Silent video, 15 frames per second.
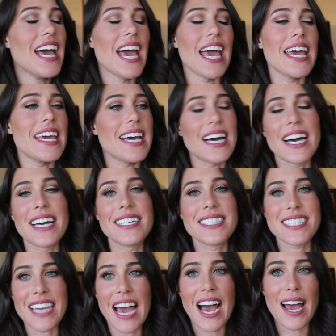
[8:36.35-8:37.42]
And
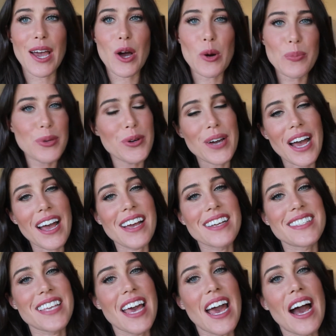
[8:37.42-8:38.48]
yeah, I hope you guys
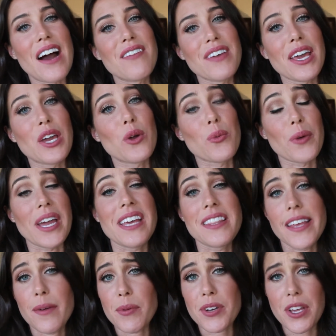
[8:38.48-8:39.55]
have a great
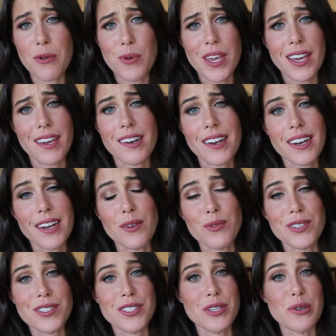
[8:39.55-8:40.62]
Labor Day weekend and I will
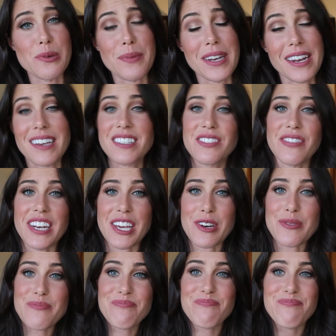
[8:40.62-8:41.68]
see you in my next
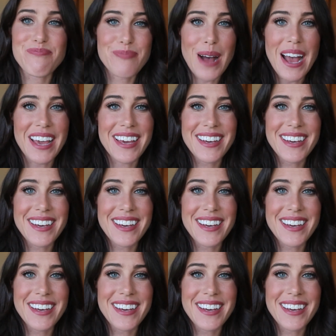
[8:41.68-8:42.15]
video. Bye.